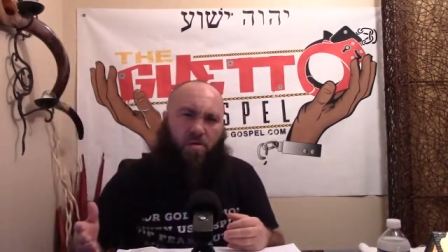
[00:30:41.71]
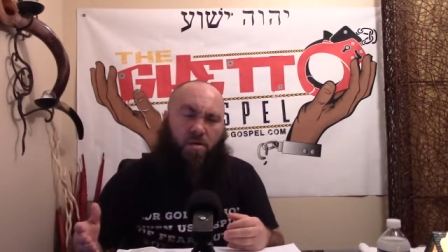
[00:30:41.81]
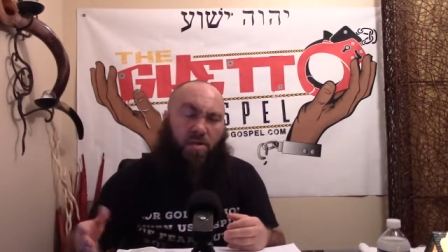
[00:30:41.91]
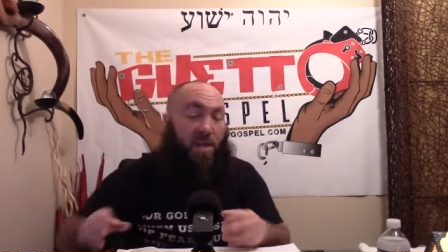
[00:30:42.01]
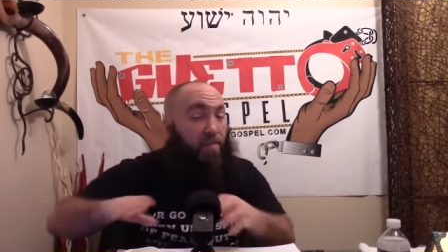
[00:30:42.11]

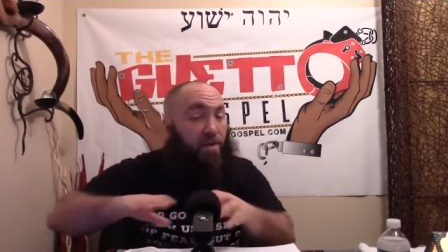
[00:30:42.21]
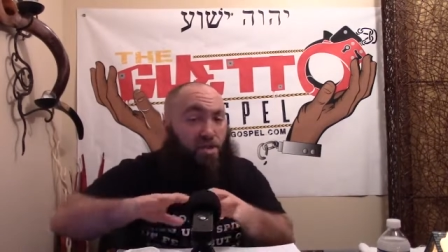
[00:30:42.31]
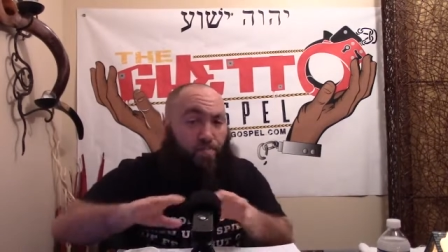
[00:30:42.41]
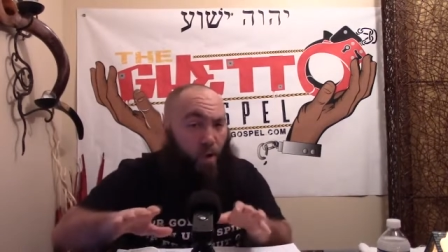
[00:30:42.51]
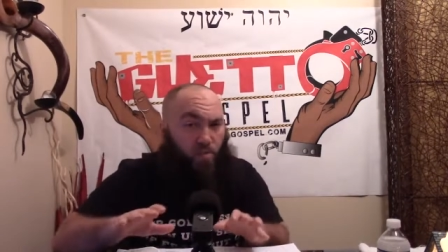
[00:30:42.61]
because I'm
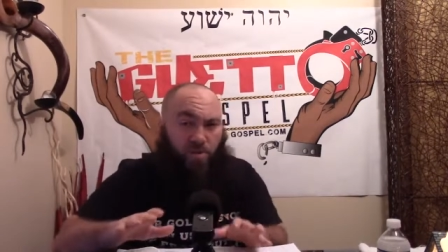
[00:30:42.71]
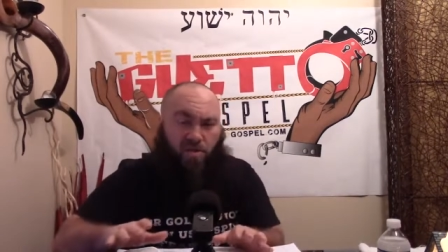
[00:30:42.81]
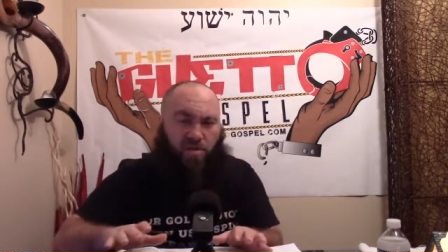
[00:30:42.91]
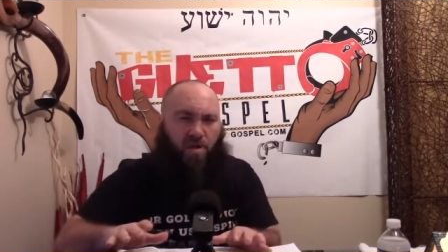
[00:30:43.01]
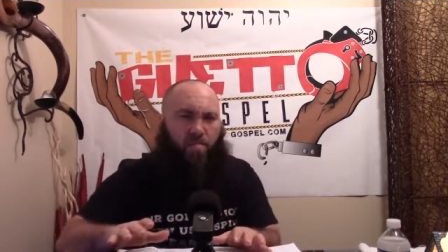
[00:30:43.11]

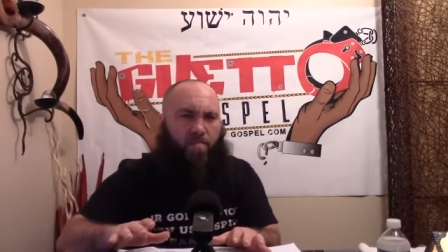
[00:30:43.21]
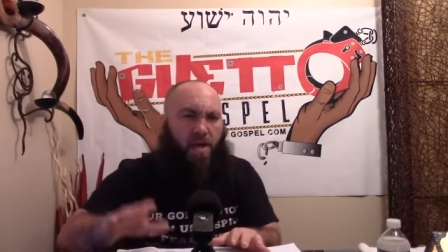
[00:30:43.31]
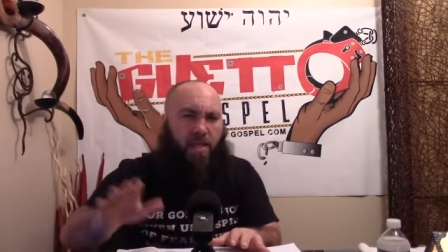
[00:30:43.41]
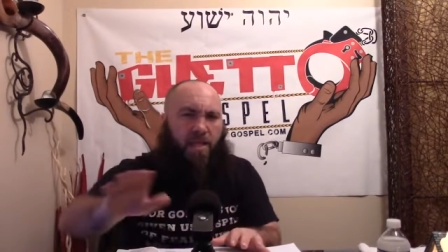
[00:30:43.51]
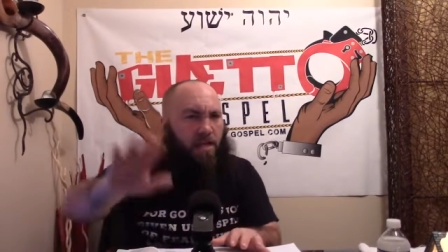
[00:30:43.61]
exposing something
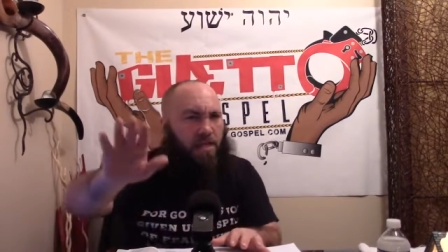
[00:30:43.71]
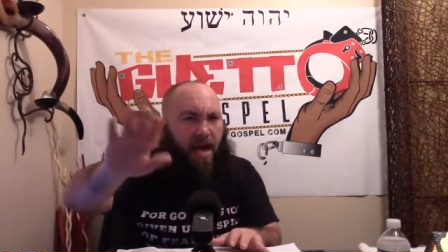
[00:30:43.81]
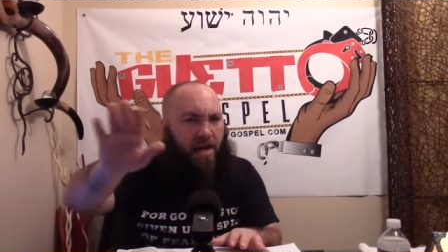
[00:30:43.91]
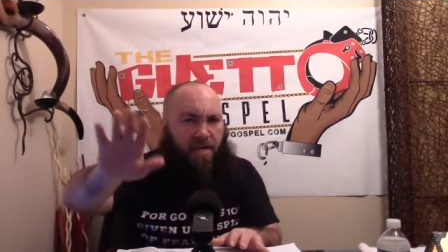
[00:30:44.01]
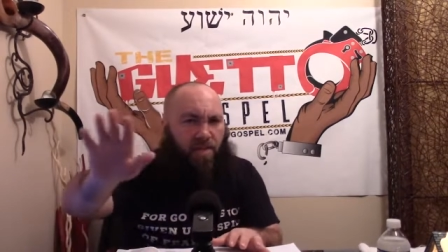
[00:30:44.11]
that a
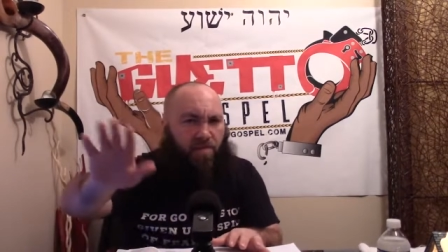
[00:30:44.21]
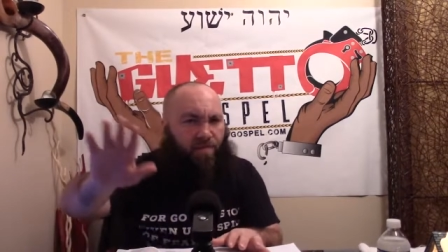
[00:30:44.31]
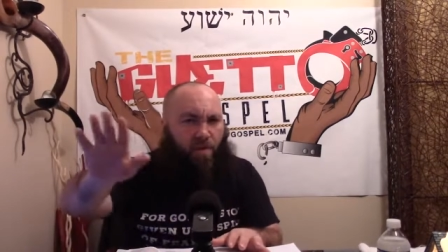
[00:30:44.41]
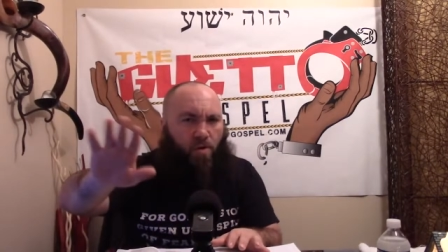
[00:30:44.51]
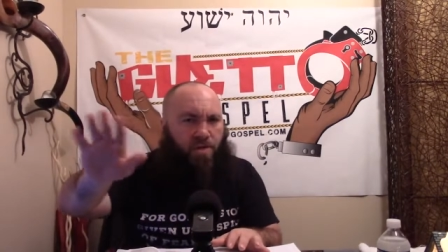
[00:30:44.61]
lot of these
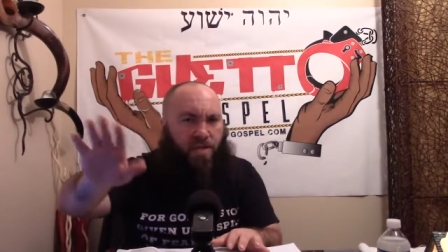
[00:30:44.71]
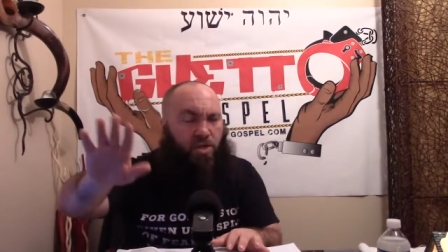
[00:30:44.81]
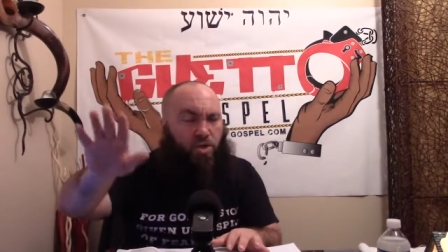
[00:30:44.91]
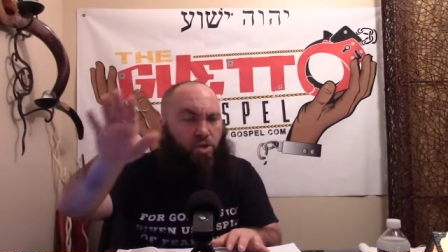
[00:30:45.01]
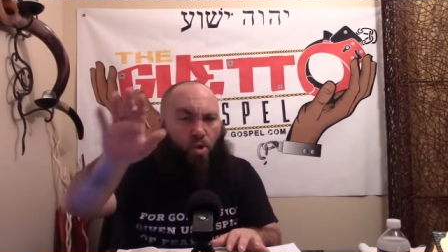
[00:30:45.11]
false
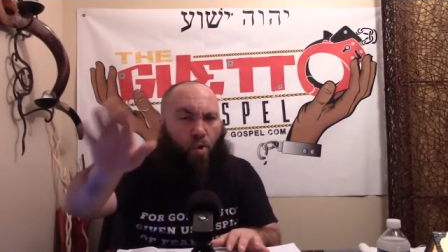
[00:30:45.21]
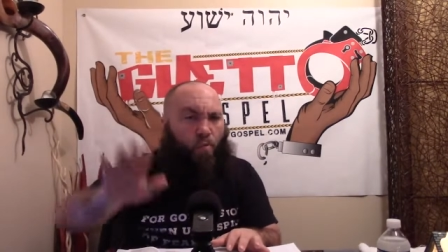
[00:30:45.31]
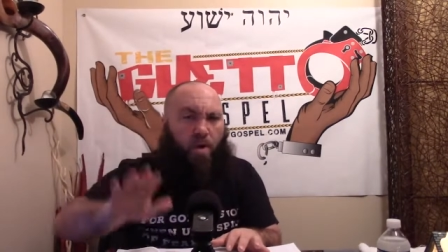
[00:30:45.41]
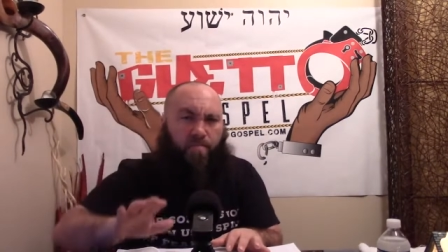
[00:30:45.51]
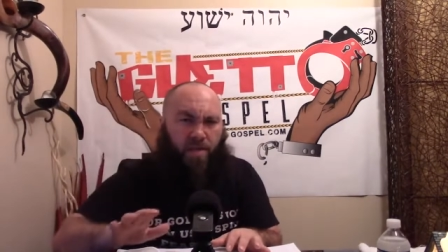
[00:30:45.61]
teachers
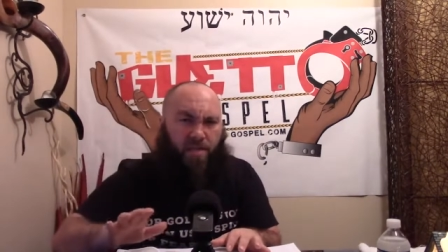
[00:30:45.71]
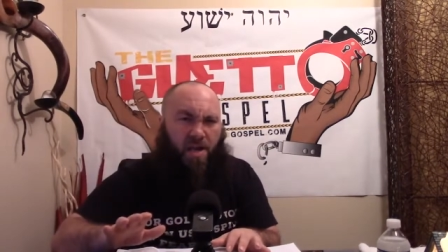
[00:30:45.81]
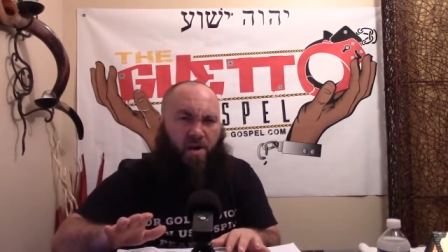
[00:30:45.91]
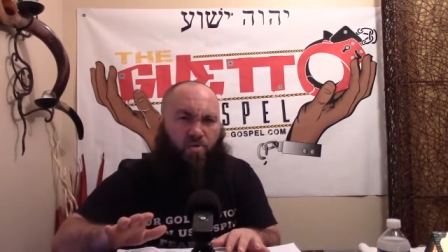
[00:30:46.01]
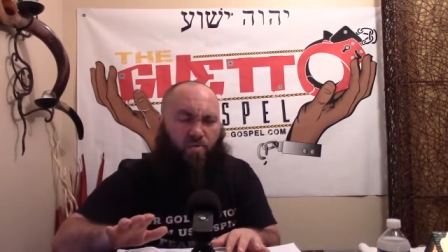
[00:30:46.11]
don't want me to
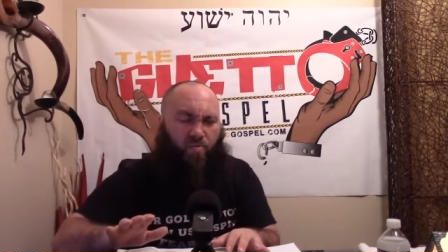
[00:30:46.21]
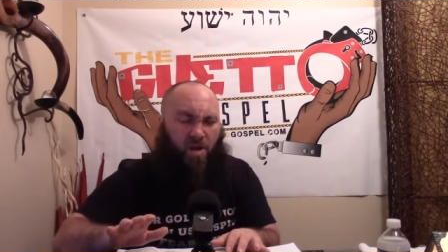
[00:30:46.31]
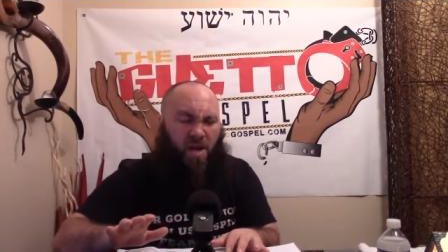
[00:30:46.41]
tell you.